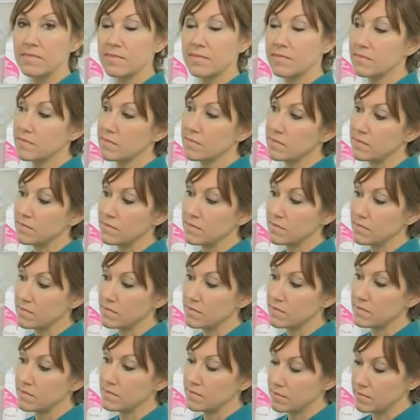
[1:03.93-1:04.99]

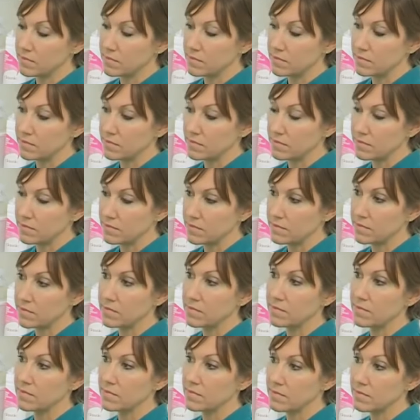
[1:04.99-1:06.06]

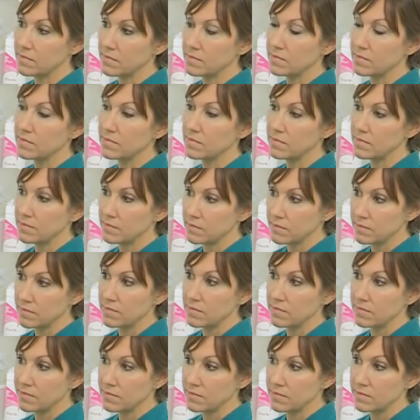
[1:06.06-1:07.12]

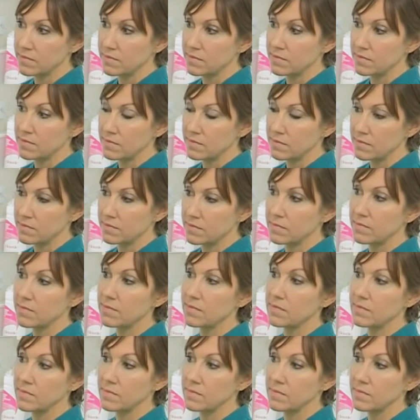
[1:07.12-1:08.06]
(not speaking)